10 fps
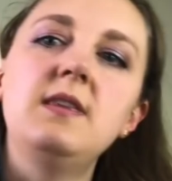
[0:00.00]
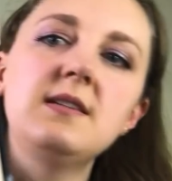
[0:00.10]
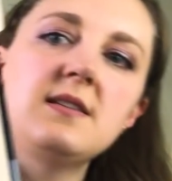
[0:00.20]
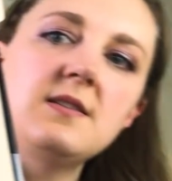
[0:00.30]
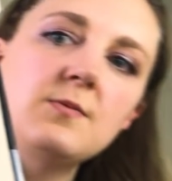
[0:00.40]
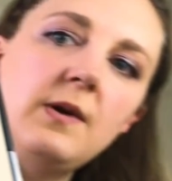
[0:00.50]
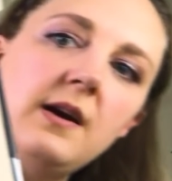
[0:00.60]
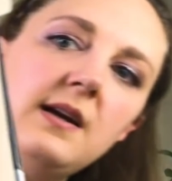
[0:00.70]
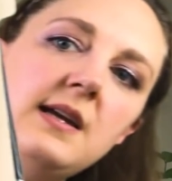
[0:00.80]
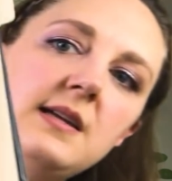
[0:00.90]
This is
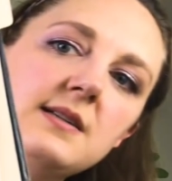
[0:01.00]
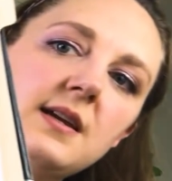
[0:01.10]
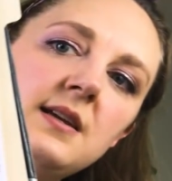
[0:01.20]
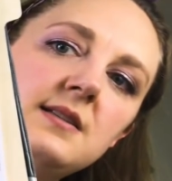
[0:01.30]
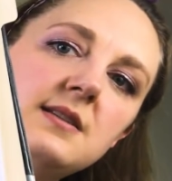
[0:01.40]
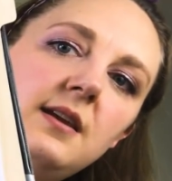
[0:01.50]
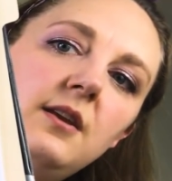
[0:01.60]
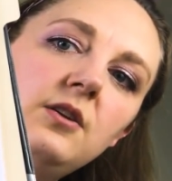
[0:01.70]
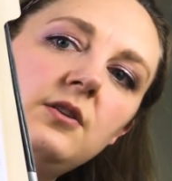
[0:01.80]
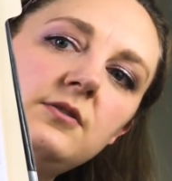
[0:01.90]
where it
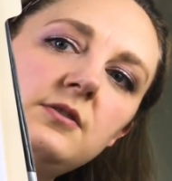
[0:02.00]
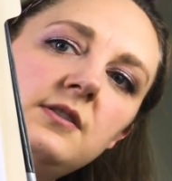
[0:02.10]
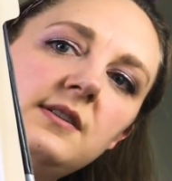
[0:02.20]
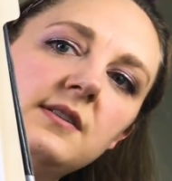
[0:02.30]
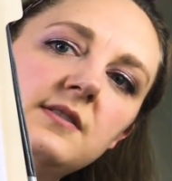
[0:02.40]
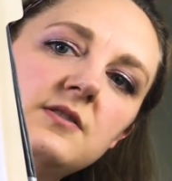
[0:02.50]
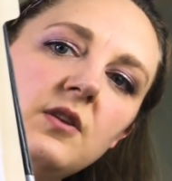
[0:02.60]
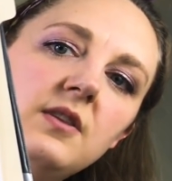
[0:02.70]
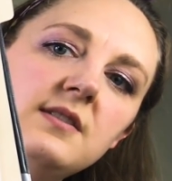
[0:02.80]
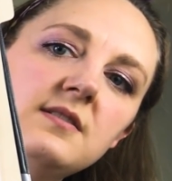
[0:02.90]
continued.
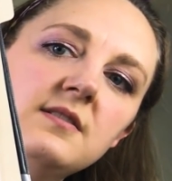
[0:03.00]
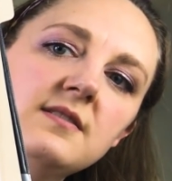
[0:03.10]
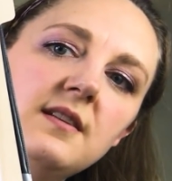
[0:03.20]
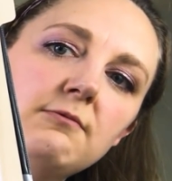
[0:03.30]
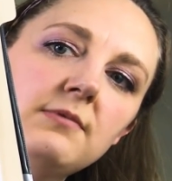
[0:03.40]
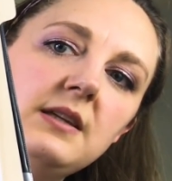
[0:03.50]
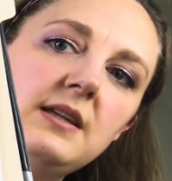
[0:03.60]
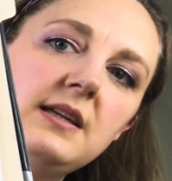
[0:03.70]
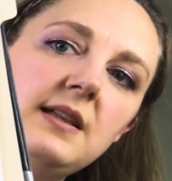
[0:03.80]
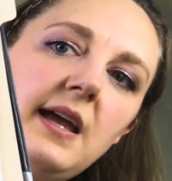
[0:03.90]
So this is a
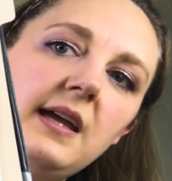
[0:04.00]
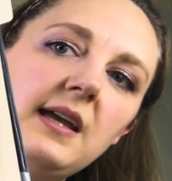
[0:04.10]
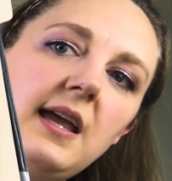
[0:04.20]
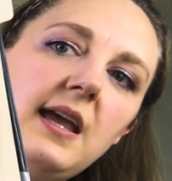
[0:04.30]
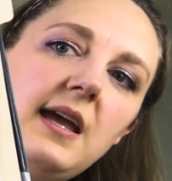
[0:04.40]
really like